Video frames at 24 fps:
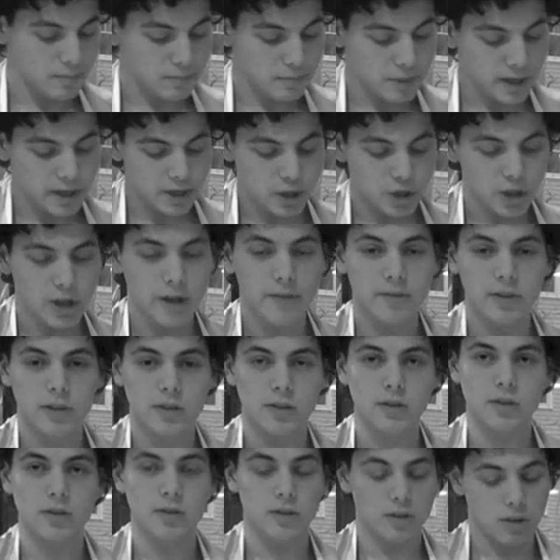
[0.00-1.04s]

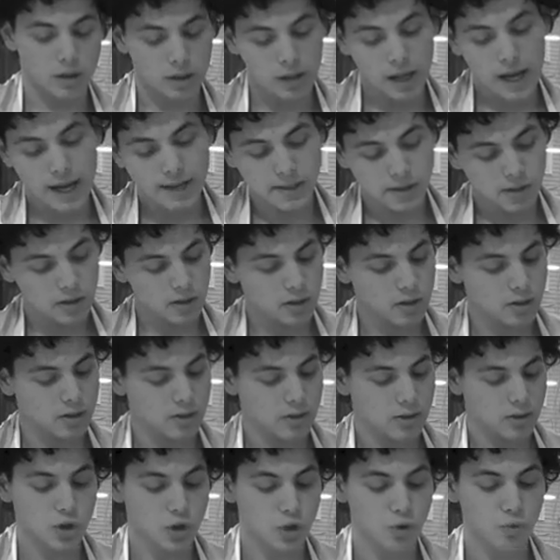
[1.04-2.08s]
Manischewitz, classic
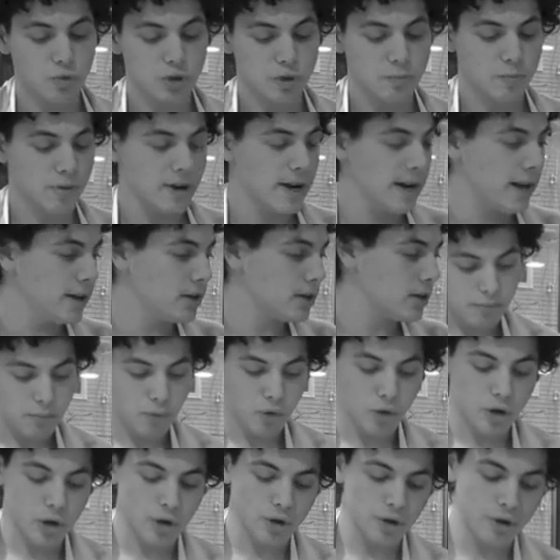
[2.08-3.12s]
Jewish brand,
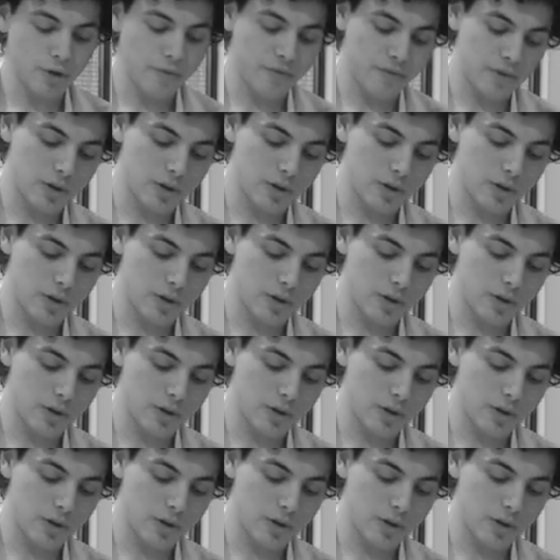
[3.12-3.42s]
more good